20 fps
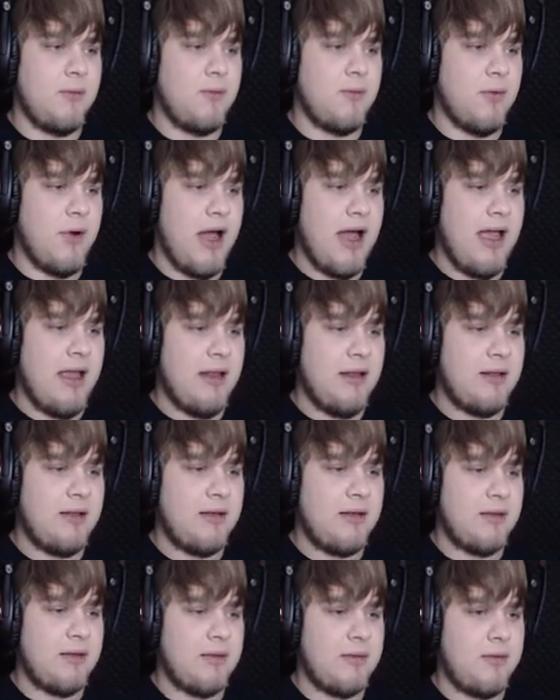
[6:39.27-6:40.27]
Why
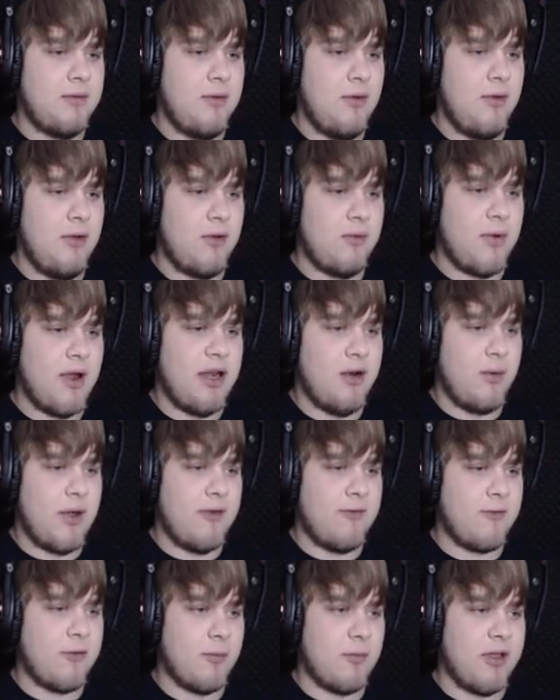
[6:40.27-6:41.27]
do you run away
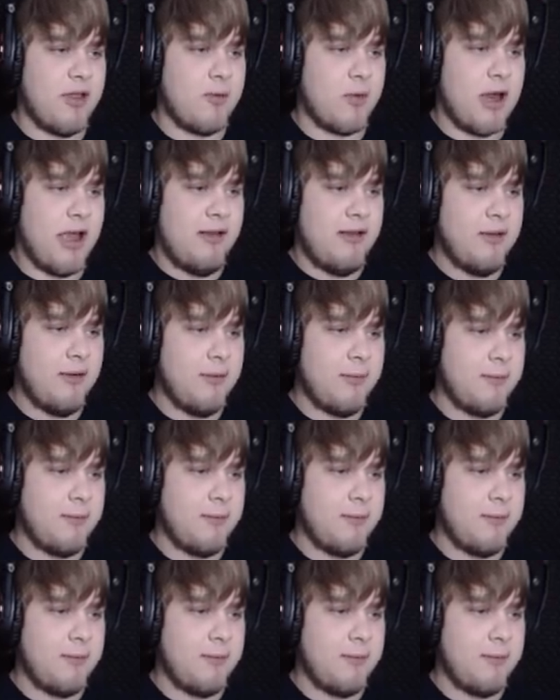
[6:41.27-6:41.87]
from me, rat?